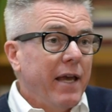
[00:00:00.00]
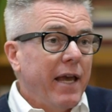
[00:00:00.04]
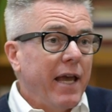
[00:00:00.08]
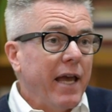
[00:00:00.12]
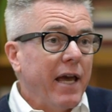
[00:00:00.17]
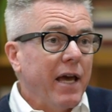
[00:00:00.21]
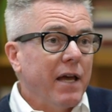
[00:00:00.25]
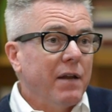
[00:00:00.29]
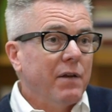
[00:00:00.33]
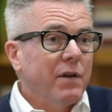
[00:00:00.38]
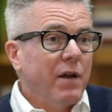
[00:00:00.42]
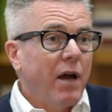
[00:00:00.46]

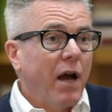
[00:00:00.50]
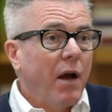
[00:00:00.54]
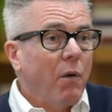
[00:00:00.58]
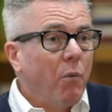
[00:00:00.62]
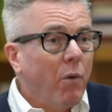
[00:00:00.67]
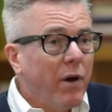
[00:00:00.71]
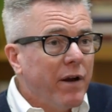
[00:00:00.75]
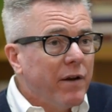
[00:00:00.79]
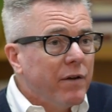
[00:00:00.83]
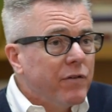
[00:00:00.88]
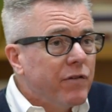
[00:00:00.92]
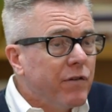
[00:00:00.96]
And I
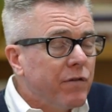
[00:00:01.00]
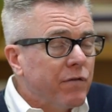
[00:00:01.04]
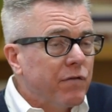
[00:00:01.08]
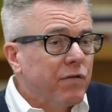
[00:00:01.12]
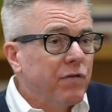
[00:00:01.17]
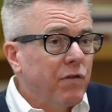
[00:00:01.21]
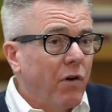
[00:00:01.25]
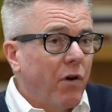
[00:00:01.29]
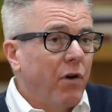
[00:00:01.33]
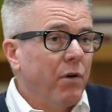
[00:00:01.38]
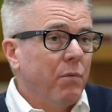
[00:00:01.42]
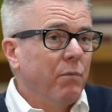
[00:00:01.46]
want to just
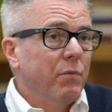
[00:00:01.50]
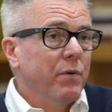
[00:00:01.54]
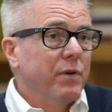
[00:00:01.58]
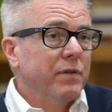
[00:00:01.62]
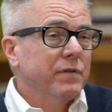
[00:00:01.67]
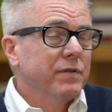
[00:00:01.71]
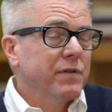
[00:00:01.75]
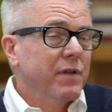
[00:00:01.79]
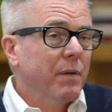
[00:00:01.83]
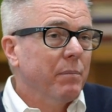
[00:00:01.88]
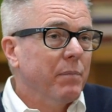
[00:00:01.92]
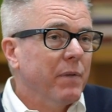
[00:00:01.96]
start with
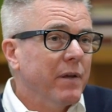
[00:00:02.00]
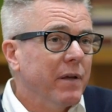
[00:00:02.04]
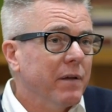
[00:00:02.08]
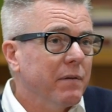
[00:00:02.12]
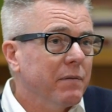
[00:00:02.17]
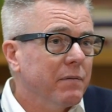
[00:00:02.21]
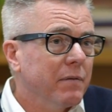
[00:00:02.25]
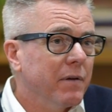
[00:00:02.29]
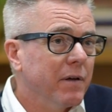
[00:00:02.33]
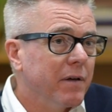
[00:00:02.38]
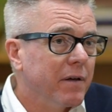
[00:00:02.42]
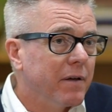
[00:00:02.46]

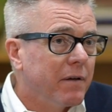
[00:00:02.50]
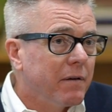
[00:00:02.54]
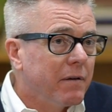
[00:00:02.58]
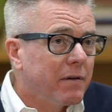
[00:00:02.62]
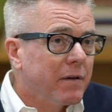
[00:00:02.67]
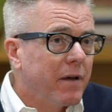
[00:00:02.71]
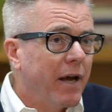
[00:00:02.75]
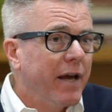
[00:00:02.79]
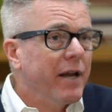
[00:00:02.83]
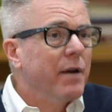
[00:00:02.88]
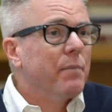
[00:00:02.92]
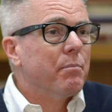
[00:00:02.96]
something
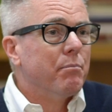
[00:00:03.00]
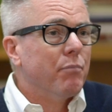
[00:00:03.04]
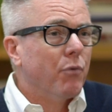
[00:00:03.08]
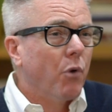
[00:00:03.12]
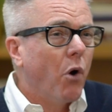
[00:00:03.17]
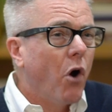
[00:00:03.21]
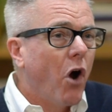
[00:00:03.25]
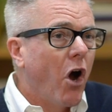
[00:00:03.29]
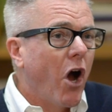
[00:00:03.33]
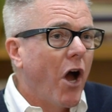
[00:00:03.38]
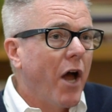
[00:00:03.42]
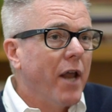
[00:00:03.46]
kind of
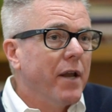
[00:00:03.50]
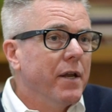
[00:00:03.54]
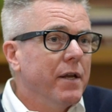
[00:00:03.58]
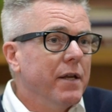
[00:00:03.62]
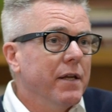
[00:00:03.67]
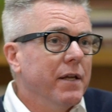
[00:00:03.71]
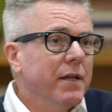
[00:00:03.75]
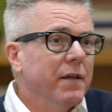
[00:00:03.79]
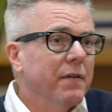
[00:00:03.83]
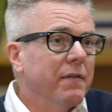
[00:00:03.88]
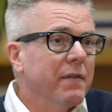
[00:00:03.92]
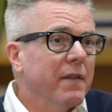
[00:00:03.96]
broad
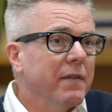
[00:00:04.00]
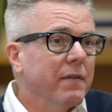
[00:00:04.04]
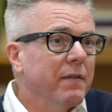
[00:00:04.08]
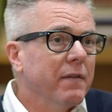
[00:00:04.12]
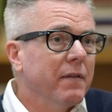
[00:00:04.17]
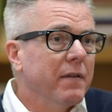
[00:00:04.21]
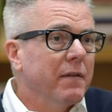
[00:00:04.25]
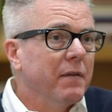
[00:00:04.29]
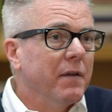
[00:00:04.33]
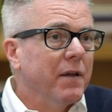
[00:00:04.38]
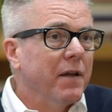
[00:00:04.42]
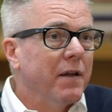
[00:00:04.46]
and
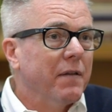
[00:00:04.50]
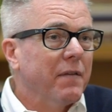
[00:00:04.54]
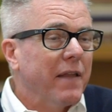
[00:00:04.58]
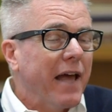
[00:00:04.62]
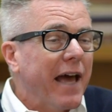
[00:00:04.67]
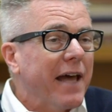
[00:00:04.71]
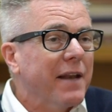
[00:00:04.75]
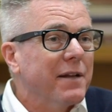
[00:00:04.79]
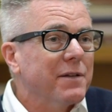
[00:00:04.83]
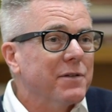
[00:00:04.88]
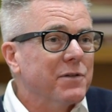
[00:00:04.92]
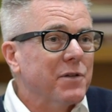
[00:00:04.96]
and
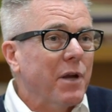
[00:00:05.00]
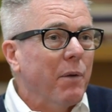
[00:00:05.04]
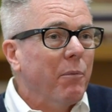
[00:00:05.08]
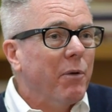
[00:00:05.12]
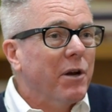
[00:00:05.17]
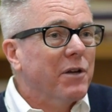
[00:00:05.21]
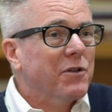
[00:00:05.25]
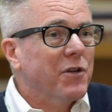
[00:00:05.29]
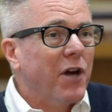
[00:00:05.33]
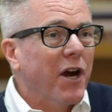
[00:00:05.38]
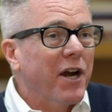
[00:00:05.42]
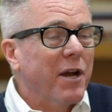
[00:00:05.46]
that is I
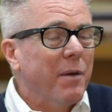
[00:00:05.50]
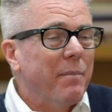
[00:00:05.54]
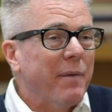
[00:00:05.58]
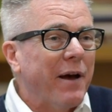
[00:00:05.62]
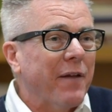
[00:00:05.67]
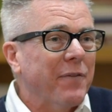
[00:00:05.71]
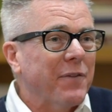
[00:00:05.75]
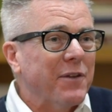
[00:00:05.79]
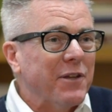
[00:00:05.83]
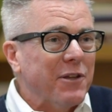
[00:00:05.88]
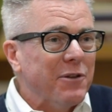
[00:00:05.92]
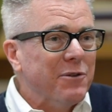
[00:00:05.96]
want to talk
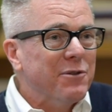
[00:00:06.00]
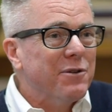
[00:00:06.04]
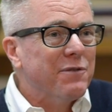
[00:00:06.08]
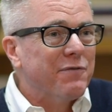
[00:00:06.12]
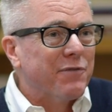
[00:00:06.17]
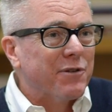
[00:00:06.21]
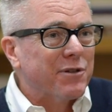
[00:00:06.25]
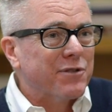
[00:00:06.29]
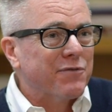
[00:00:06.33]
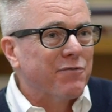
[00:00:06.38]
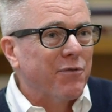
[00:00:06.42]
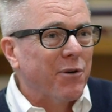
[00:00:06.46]
about the
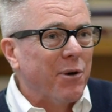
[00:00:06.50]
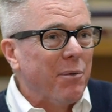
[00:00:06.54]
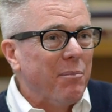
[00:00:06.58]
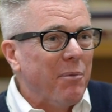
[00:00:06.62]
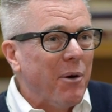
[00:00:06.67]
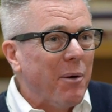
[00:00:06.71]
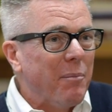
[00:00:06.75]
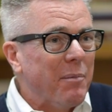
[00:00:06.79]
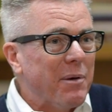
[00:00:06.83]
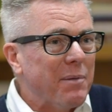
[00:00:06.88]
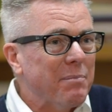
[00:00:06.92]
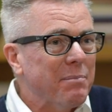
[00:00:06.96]
universe for a
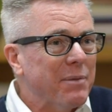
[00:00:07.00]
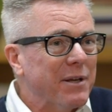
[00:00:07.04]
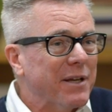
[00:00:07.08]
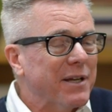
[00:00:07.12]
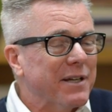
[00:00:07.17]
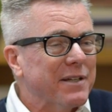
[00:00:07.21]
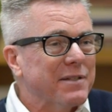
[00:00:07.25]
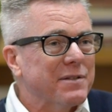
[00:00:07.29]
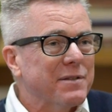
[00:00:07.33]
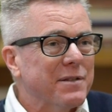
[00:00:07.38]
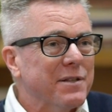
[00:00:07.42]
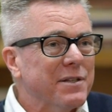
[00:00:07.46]
moment
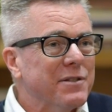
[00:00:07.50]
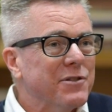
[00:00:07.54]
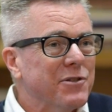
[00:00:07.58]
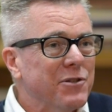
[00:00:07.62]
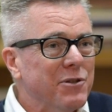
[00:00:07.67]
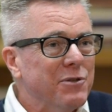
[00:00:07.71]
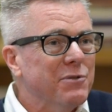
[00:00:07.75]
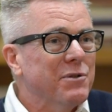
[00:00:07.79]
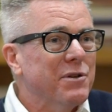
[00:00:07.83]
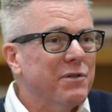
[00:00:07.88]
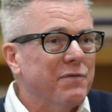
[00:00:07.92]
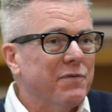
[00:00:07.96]
because this
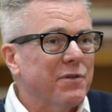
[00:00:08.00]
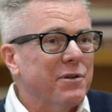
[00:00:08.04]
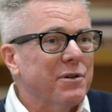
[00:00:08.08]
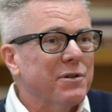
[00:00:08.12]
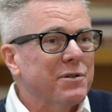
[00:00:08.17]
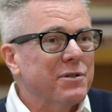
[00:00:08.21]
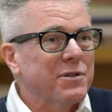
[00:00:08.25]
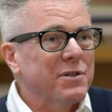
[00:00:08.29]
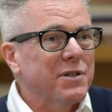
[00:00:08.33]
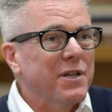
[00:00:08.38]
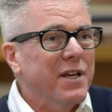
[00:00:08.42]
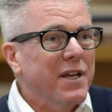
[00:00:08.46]

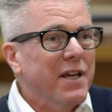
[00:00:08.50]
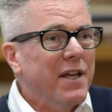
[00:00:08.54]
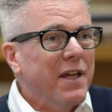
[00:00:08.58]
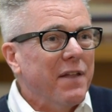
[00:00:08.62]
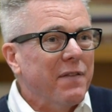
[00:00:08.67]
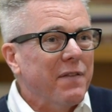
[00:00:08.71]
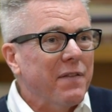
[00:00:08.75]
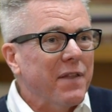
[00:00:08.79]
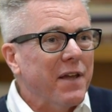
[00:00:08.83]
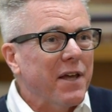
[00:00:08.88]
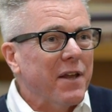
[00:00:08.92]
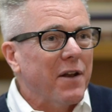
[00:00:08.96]
universe
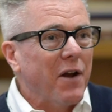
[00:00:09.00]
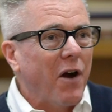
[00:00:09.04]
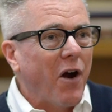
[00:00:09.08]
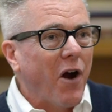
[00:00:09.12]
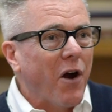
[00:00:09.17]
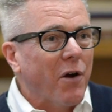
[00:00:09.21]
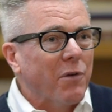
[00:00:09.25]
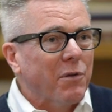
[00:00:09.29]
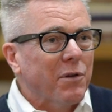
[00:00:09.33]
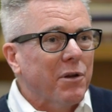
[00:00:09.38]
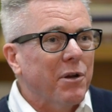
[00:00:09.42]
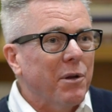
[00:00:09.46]
that
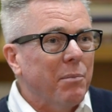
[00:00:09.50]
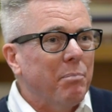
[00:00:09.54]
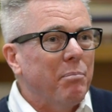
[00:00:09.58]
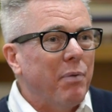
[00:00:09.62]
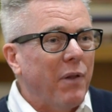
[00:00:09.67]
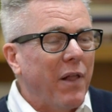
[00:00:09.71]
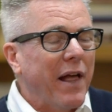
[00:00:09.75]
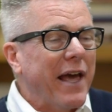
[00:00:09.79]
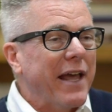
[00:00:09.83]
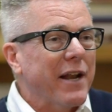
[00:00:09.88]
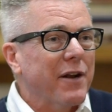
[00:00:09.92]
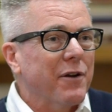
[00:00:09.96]
our little
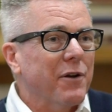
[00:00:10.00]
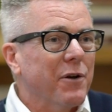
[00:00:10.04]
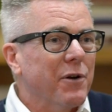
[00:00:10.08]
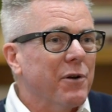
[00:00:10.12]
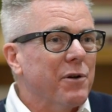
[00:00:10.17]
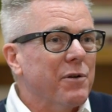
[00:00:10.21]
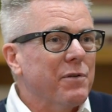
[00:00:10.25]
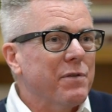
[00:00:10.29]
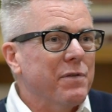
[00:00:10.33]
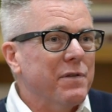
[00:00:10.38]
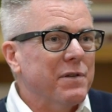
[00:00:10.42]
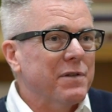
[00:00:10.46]
planet
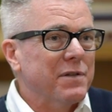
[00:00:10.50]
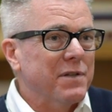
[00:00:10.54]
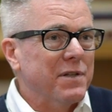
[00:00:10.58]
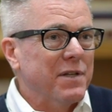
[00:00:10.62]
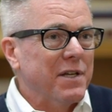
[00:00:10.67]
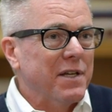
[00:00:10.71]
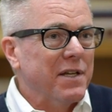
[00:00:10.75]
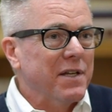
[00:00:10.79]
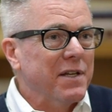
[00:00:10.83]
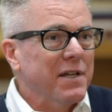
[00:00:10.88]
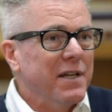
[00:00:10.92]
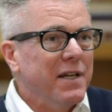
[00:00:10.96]
Earth is
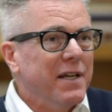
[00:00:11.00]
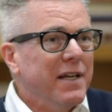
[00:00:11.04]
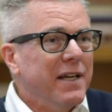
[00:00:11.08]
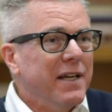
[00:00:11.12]
in